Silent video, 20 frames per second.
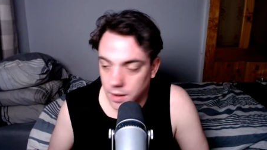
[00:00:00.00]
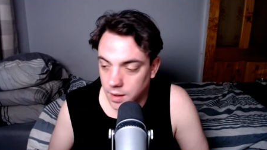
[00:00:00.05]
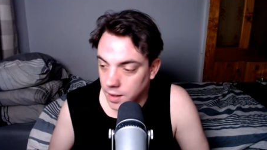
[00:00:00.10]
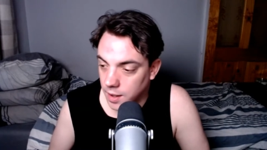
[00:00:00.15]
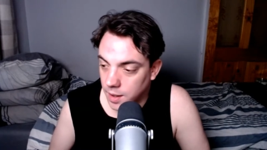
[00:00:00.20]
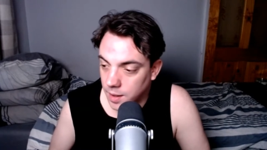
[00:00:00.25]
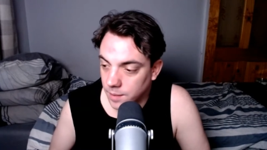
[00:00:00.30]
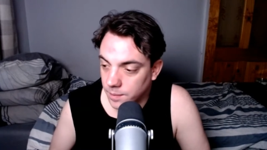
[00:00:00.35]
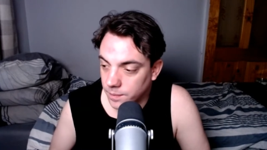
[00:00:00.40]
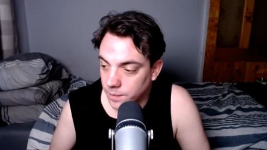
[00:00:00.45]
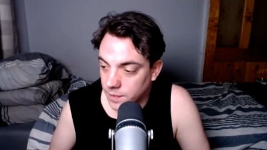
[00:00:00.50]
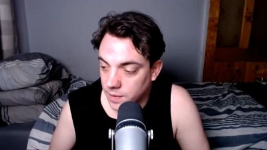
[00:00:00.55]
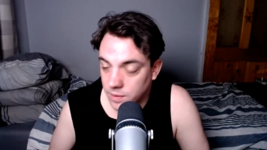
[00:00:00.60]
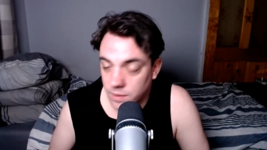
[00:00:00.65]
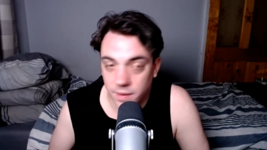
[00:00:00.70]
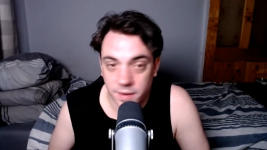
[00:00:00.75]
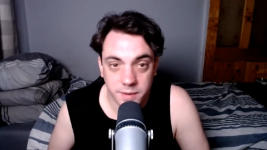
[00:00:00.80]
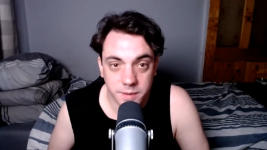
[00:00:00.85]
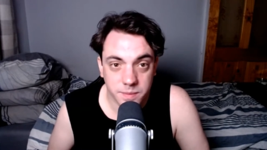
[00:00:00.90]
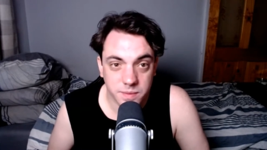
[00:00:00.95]
Um,
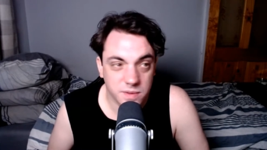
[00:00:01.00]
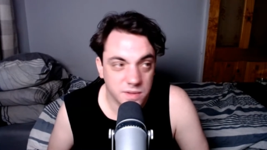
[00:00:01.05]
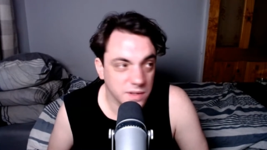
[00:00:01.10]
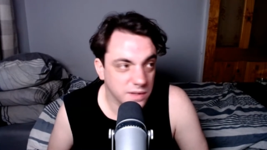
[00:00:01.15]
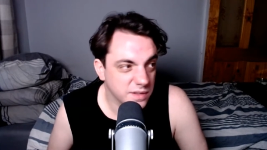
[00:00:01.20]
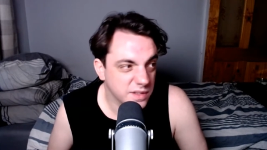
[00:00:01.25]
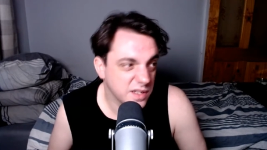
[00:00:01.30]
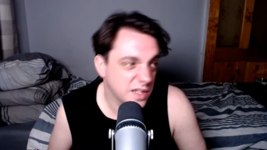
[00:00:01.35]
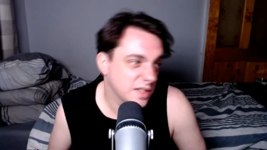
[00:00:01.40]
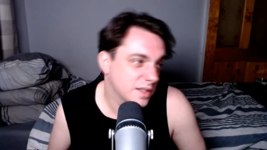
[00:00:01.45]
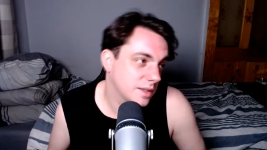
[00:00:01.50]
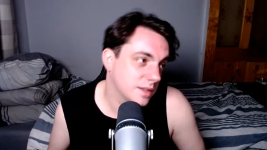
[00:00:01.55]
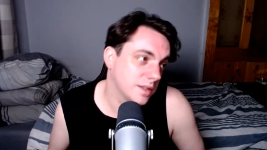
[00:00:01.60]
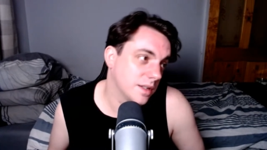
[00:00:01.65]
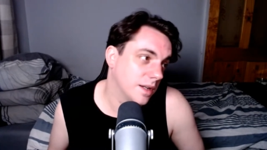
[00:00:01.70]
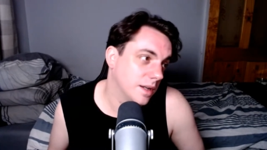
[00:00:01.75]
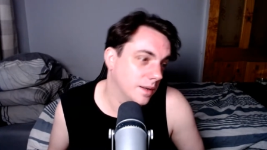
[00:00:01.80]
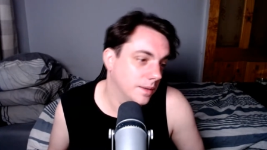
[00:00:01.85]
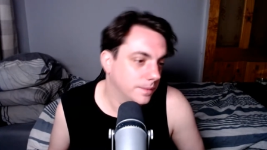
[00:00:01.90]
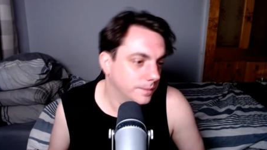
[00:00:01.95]
I've got an Xbox Series S,
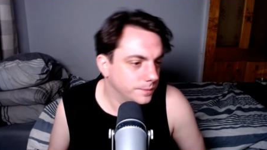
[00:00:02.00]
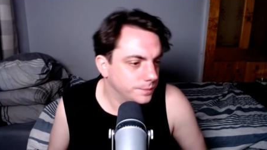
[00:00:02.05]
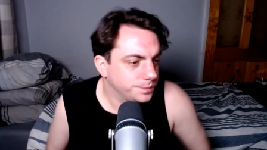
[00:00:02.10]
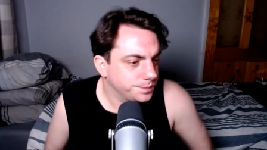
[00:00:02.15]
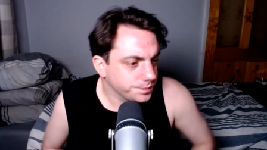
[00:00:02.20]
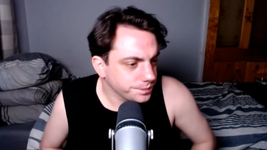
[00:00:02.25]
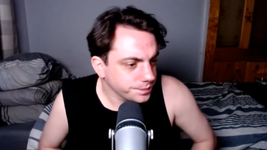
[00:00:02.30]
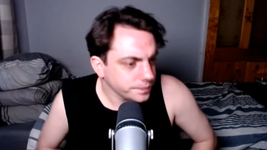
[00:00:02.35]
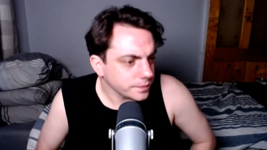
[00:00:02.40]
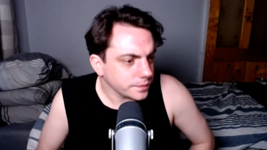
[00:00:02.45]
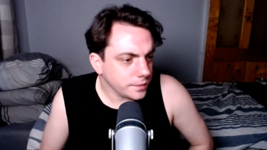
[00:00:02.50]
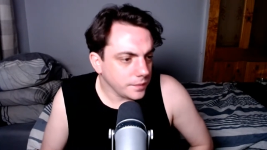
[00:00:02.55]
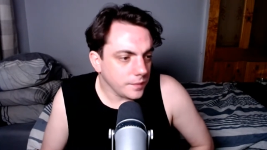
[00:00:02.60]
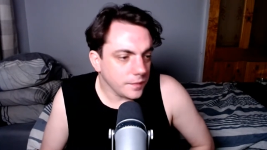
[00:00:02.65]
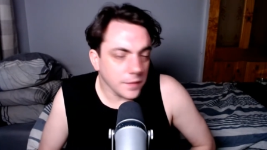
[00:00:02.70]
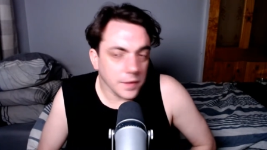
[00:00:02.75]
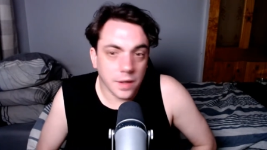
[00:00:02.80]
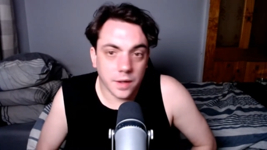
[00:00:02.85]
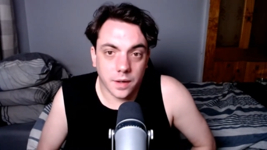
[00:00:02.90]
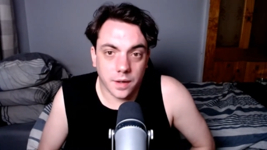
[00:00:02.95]
so
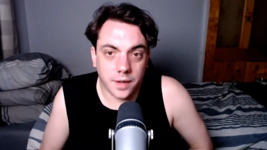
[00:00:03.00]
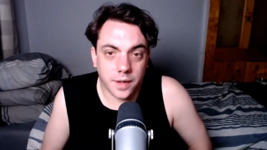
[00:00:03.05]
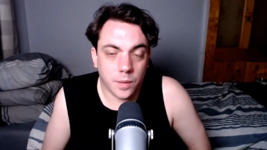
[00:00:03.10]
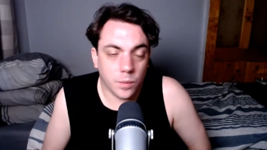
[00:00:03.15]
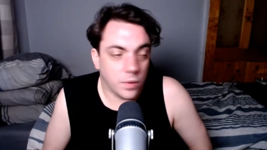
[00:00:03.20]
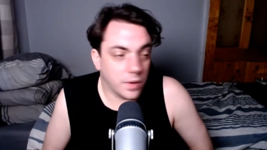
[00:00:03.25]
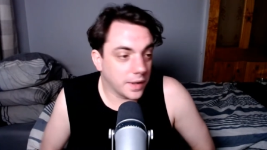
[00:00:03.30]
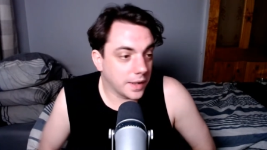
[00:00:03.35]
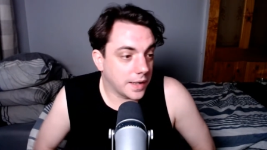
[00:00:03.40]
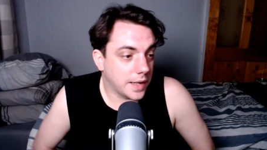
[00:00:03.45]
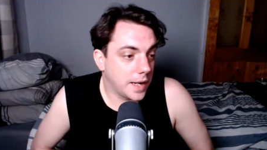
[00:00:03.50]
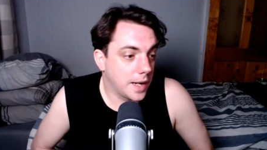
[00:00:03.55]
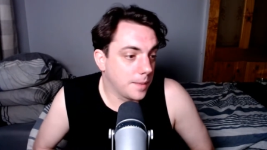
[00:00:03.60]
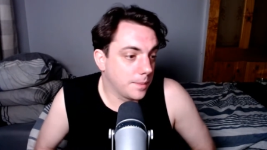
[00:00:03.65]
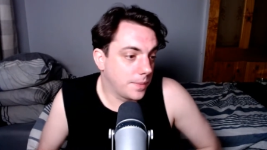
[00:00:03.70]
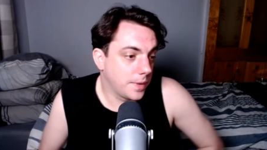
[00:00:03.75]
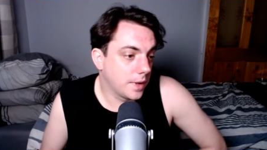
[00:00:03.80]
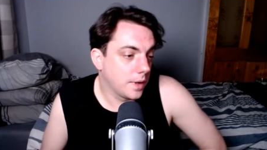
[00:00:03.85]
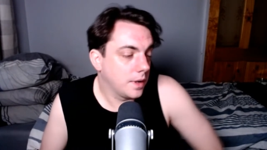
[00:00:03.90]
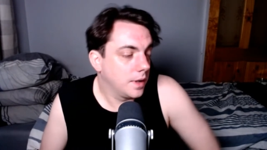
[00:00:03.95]
I get what I
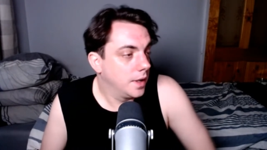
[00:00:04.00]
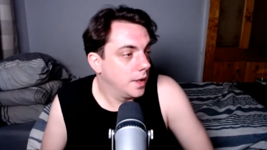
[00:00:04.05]
can, but